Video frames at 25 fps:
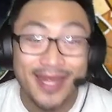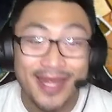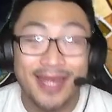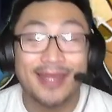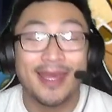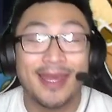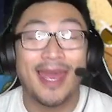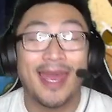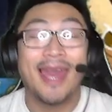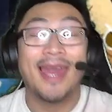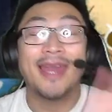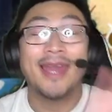
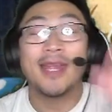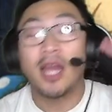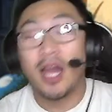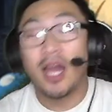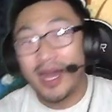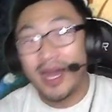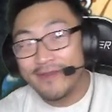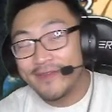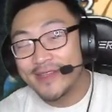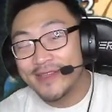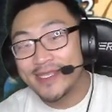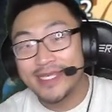And
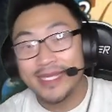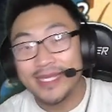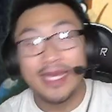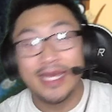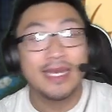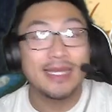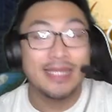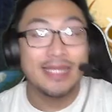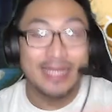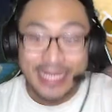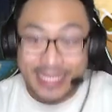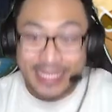obviously
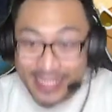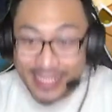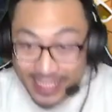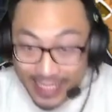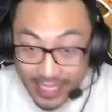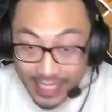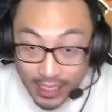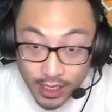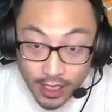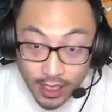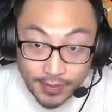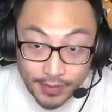these skill
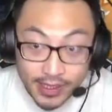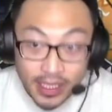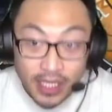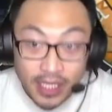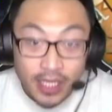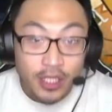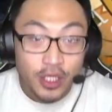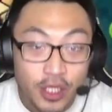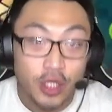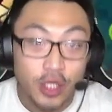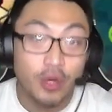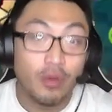ups, you
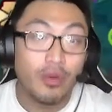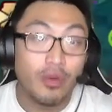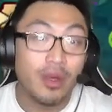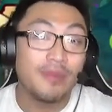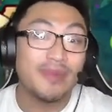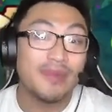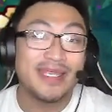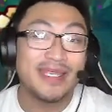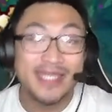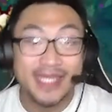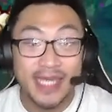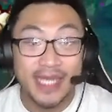want to be
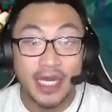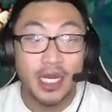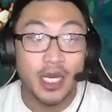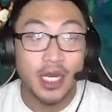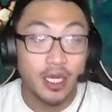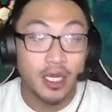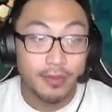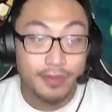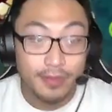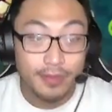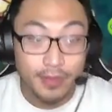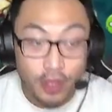skilling up
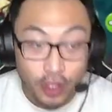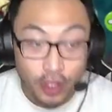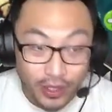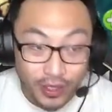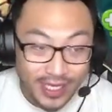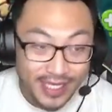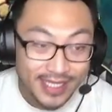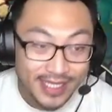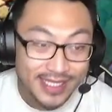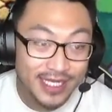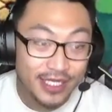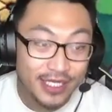cookies
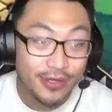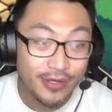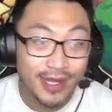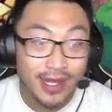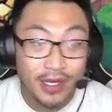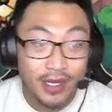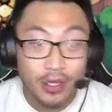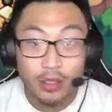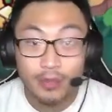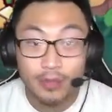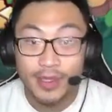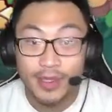that you're not going to
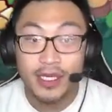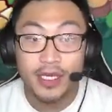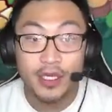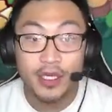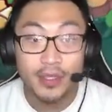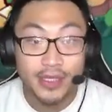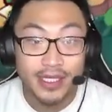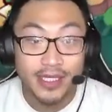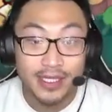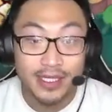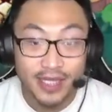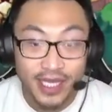be using
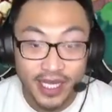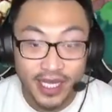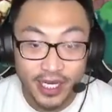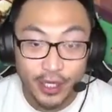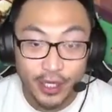later.